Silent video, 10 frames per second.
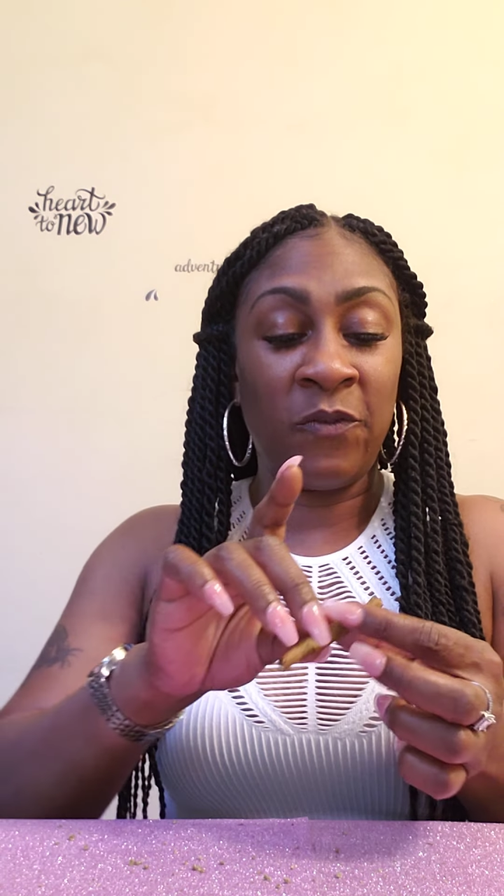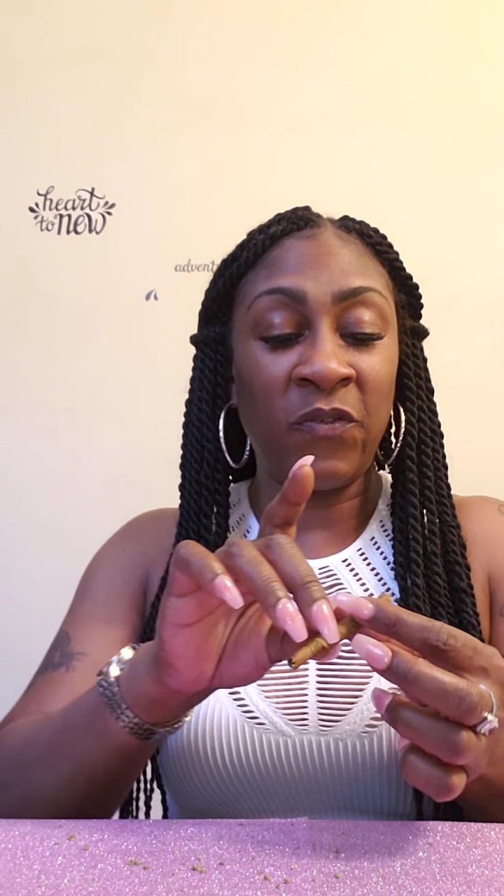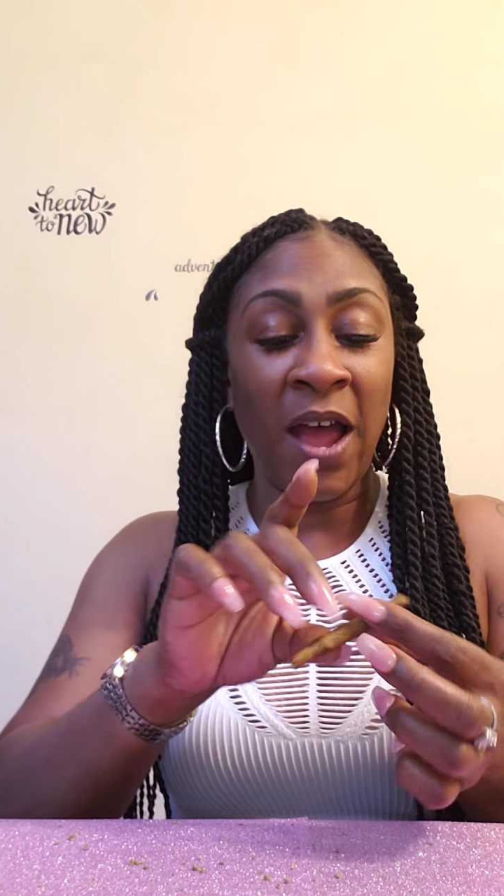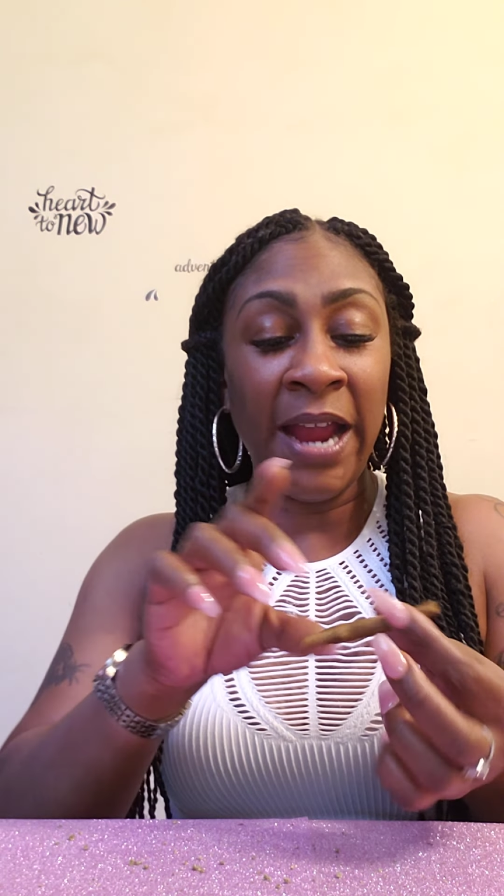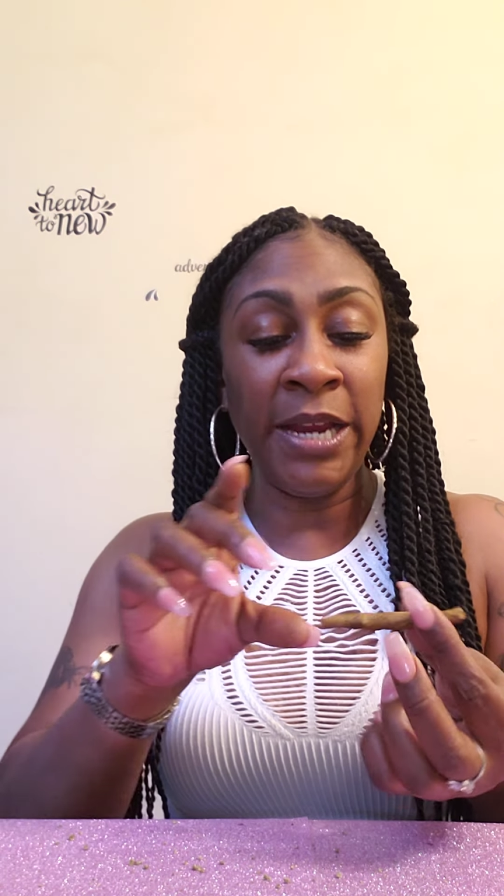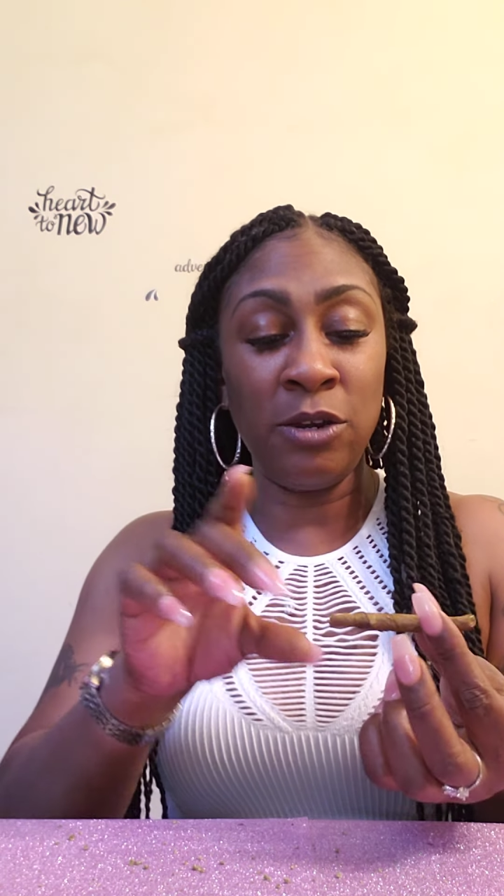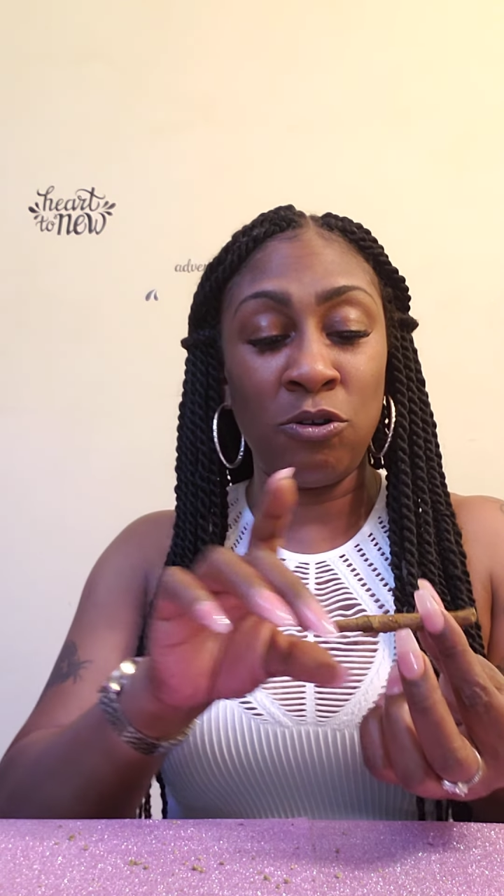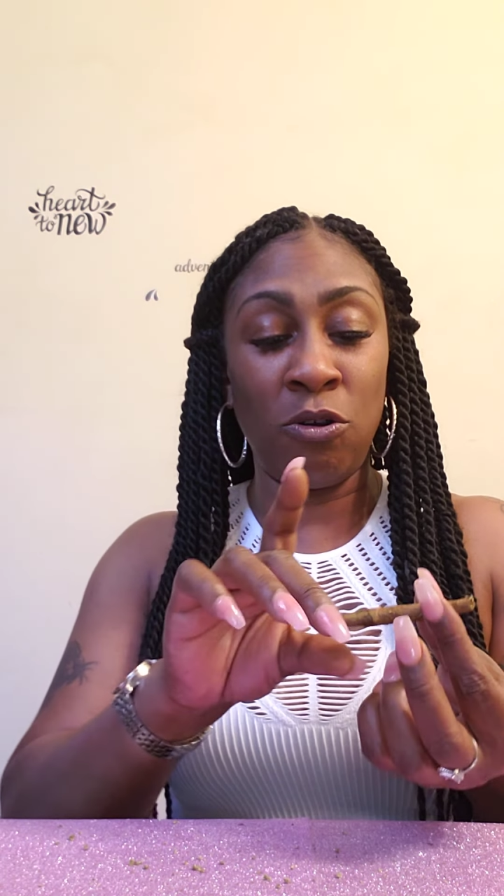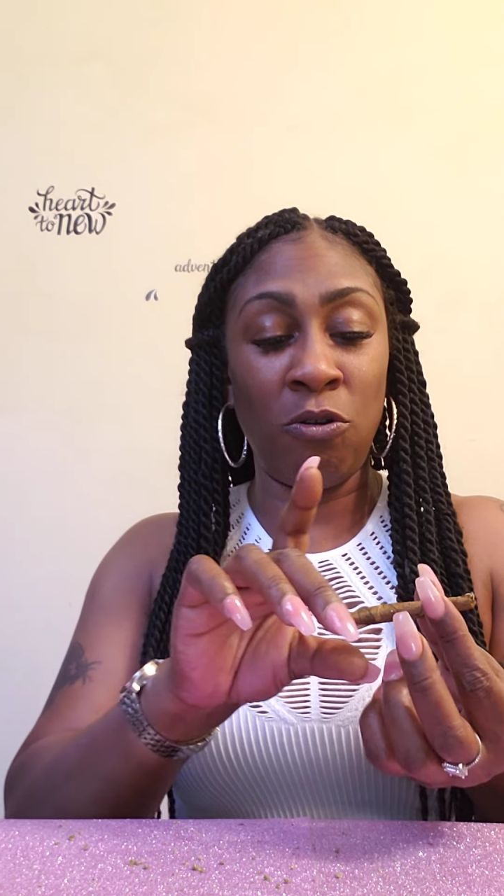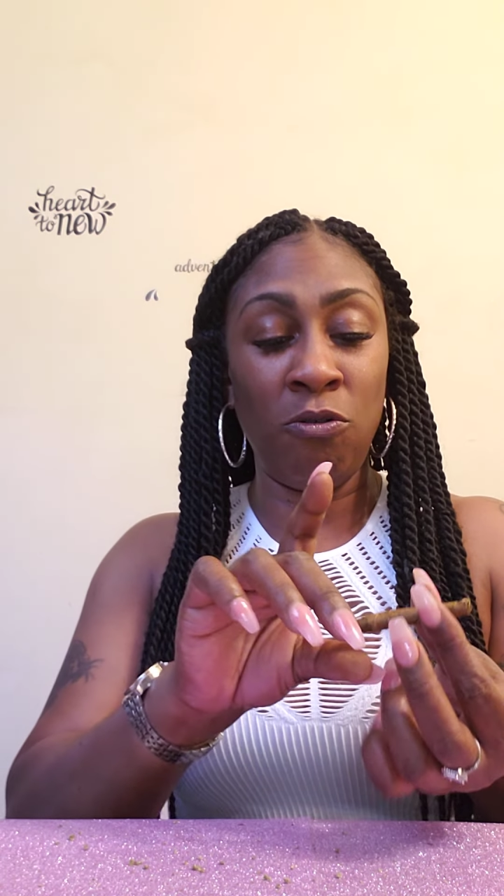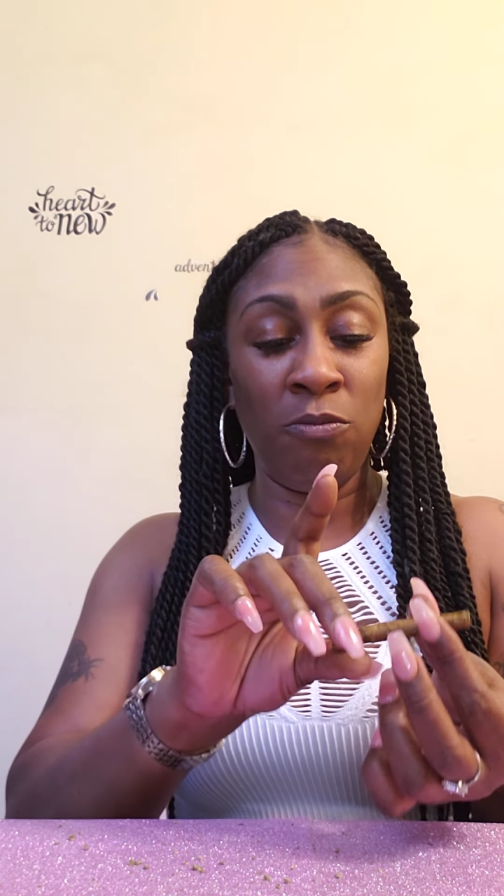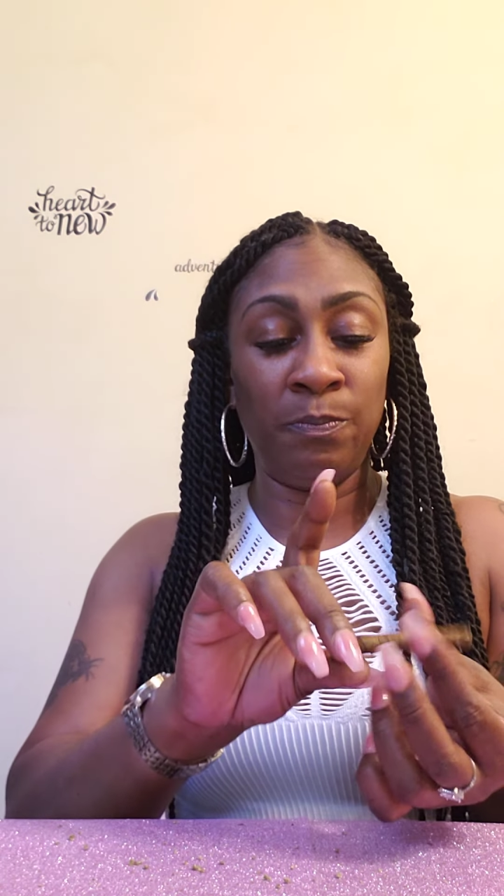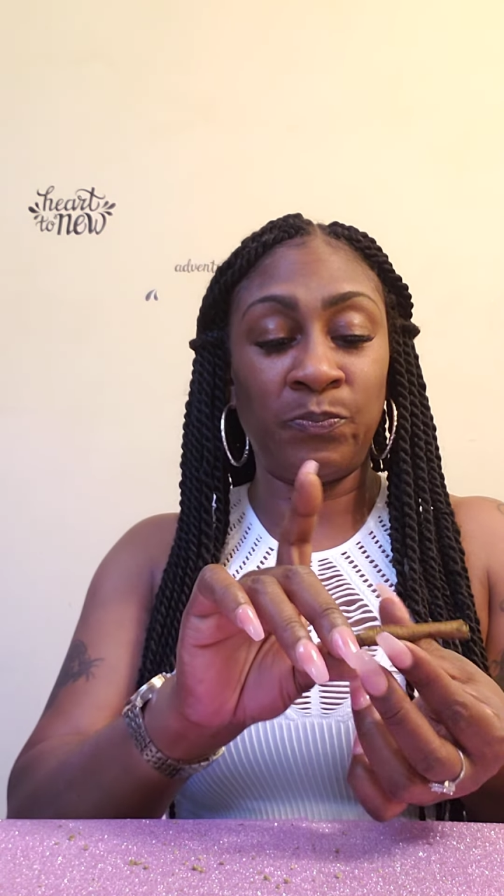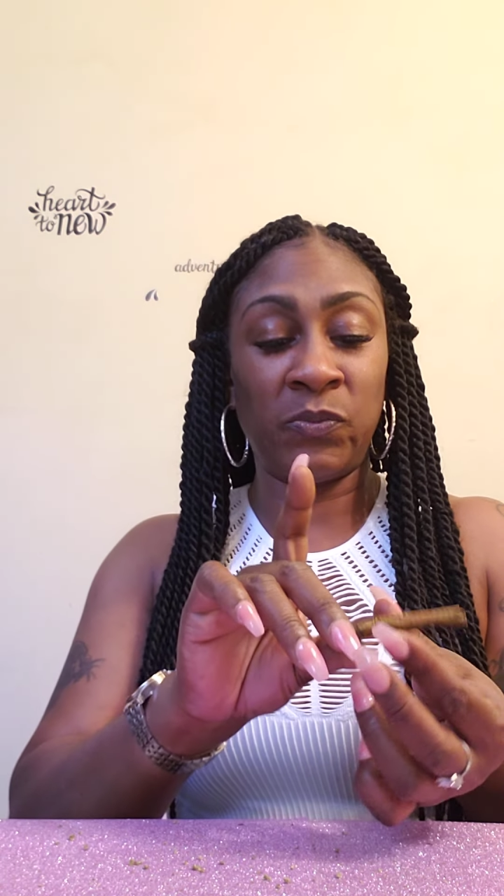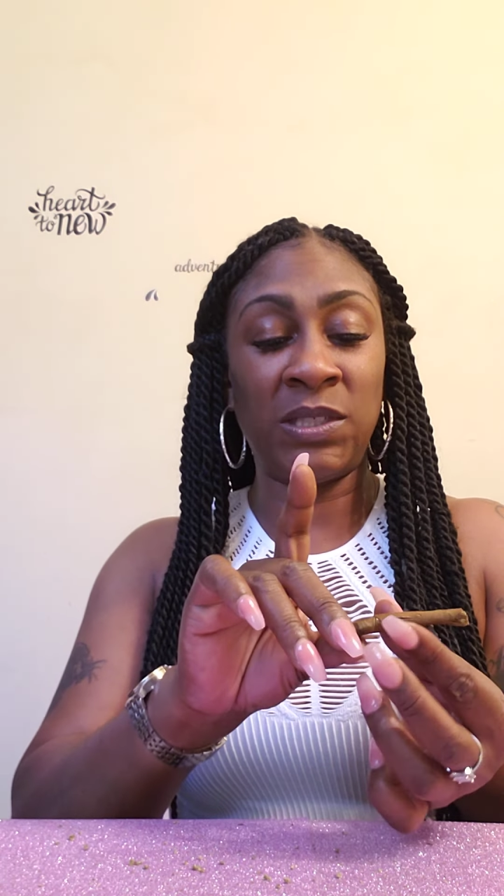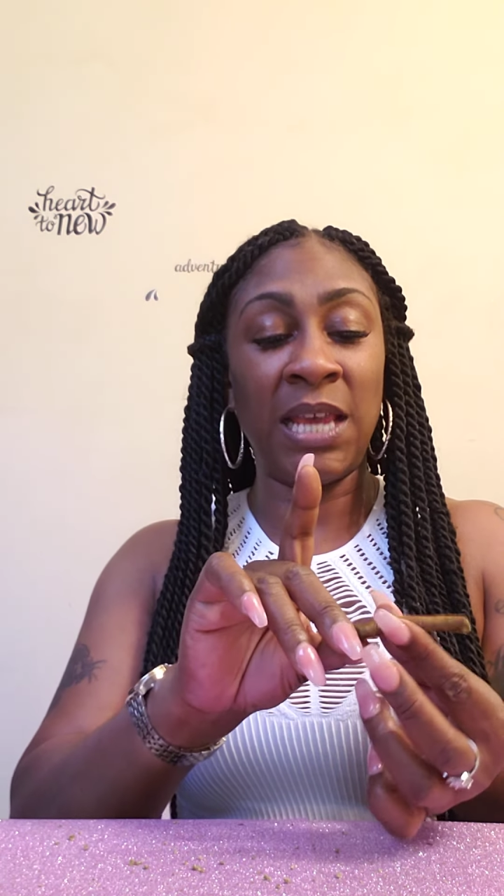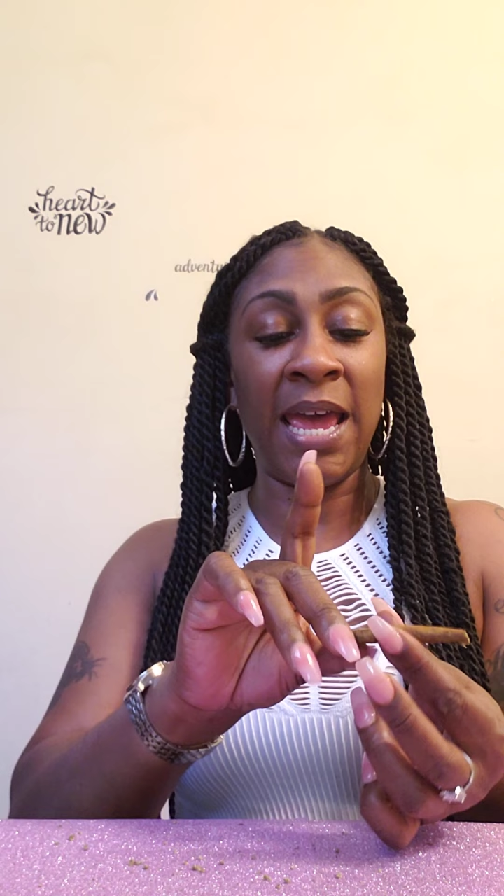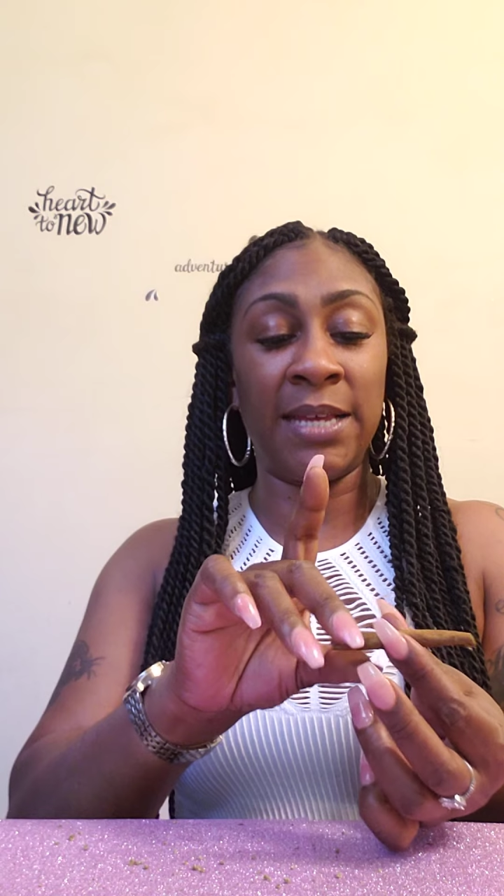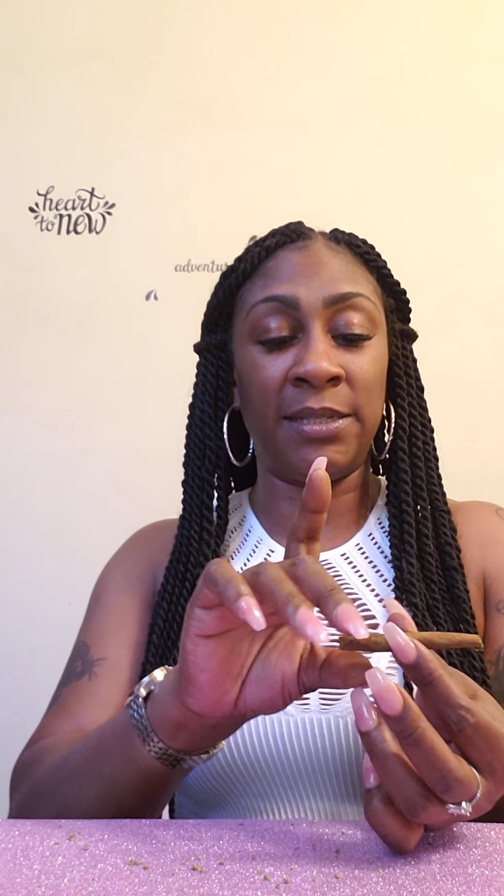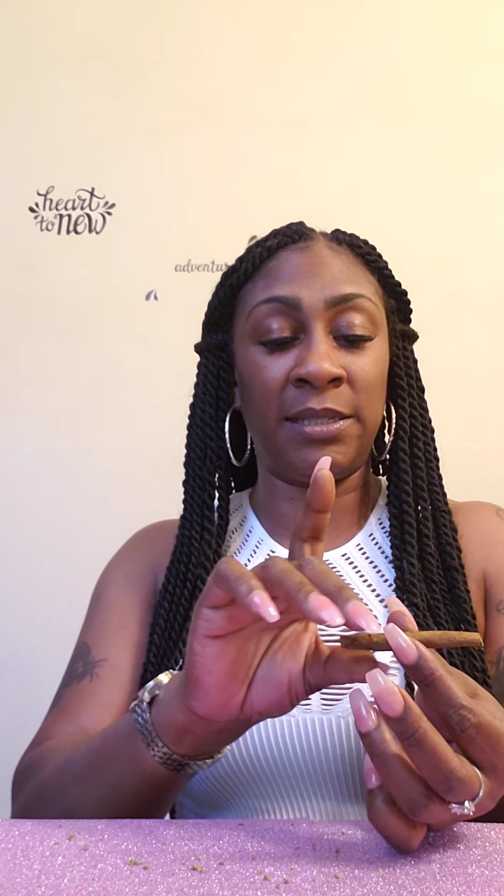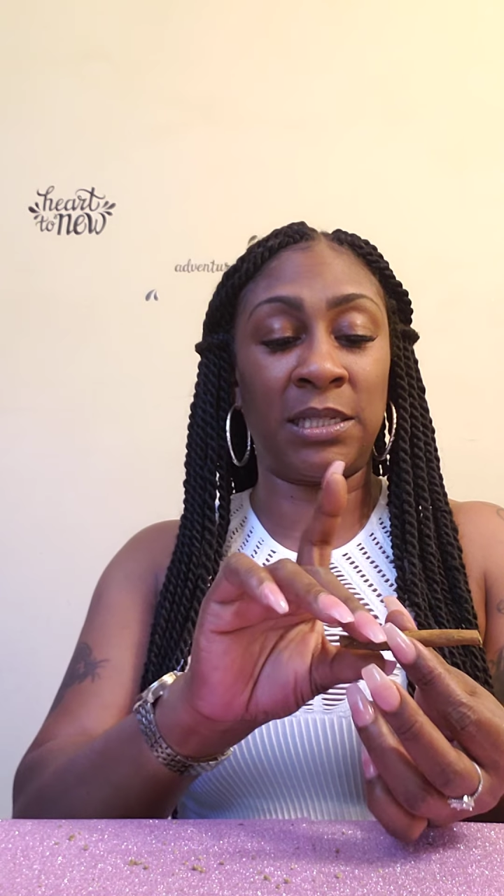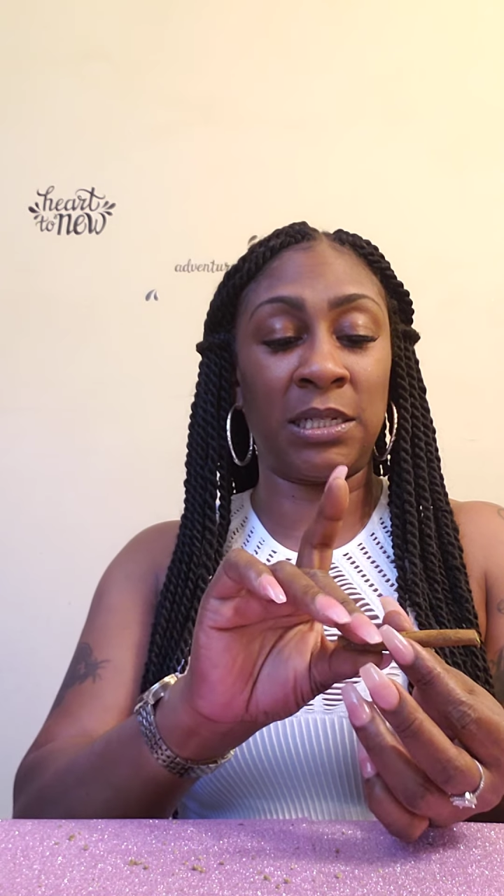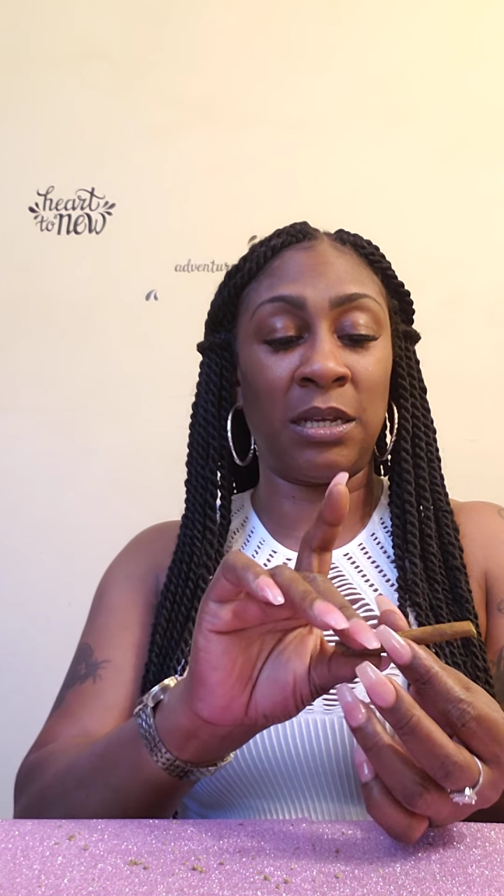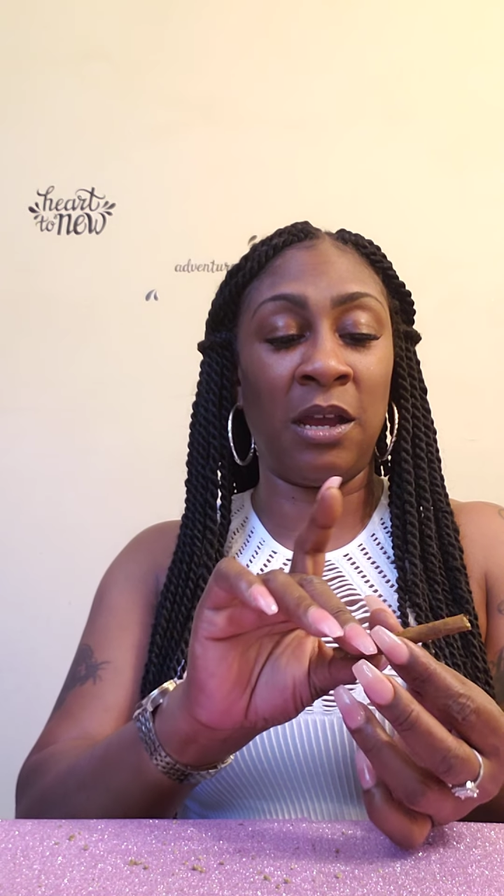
final test